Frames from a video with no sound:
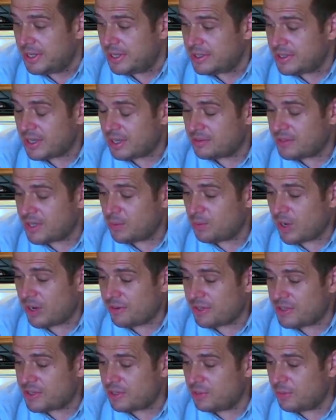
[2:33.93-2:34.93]
So don't
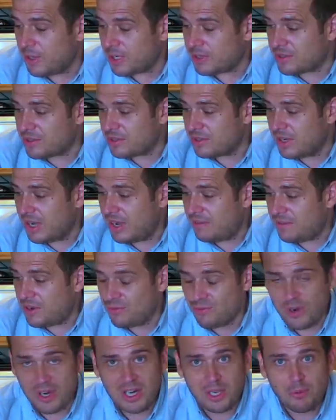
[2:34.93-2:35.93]
worry too much. If you
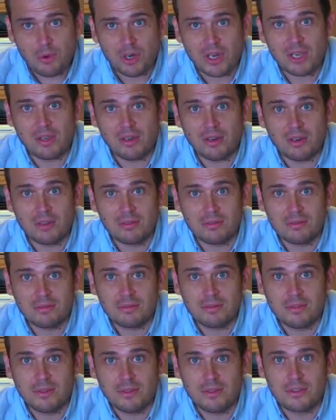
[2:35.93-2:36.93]
really want it gone,
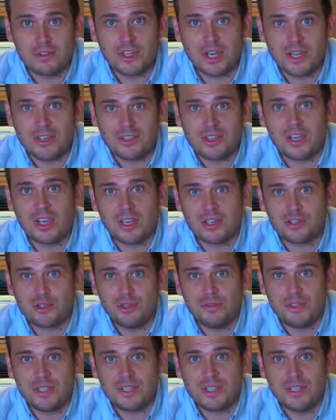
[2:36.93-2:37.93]
change the country
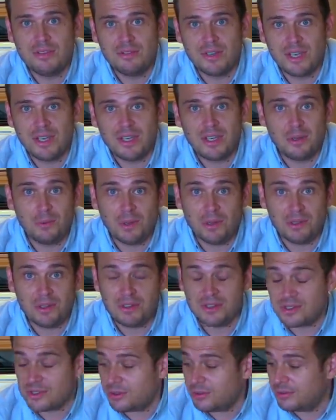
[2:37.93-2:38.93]
of your TV and it won't
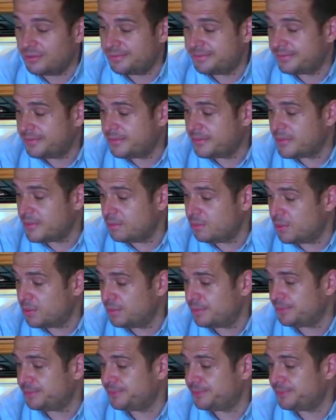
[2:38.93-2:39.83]
install. Simple.